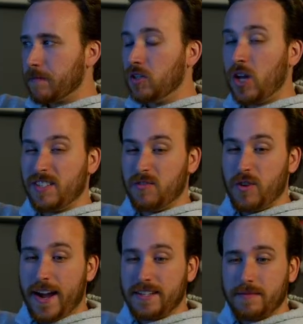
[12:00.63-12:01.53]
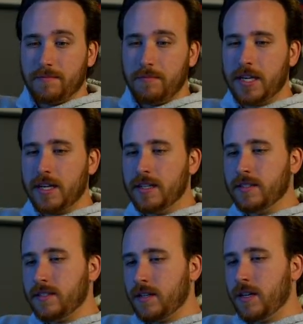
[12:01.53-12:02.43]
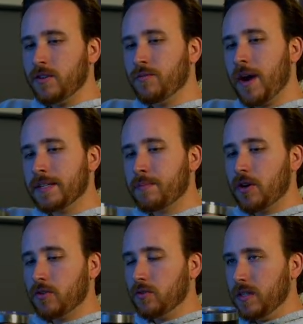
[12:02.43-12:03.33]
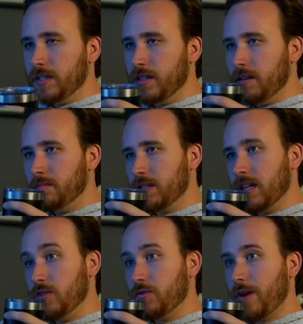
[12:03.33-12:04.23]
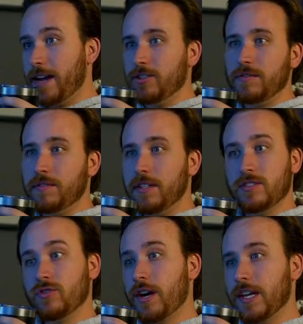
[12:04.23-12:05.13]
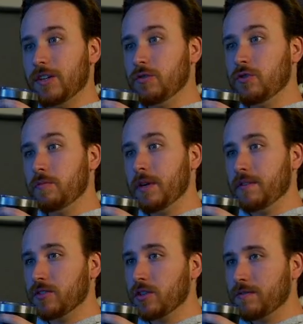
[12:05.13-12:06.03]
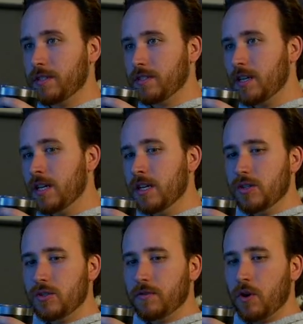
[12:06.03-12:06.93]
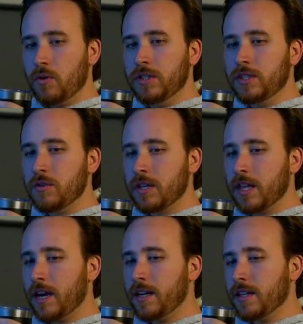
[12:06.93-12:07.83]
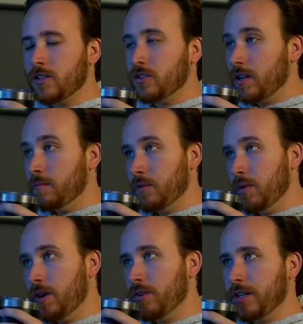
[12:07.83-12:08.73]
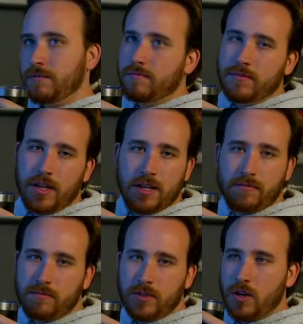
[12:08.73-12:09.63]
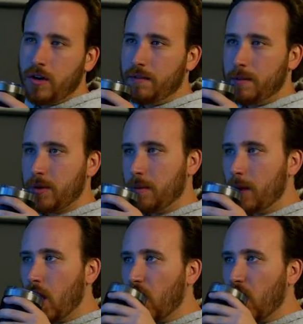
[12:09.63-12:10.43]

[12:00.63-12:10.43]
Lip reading: lots of grass, because grass particle systems can crash if it's trying to do too big of a surface. So if you're only doing the area that you're going to be rendering, then you don't have that problem.